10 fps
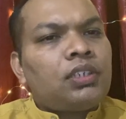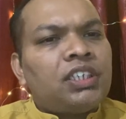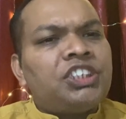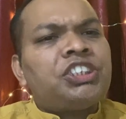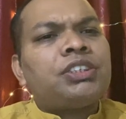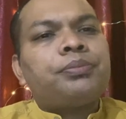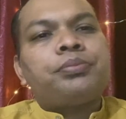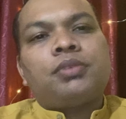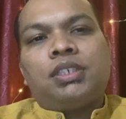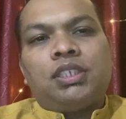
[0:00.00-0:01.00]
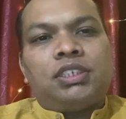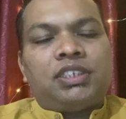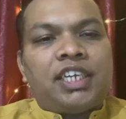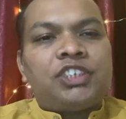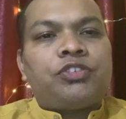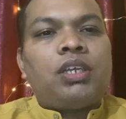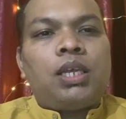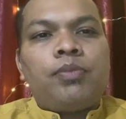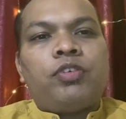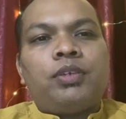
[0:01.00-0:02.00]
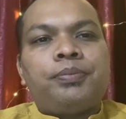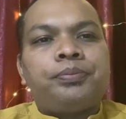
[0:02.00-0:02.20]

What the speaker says: H, it stands for helpful.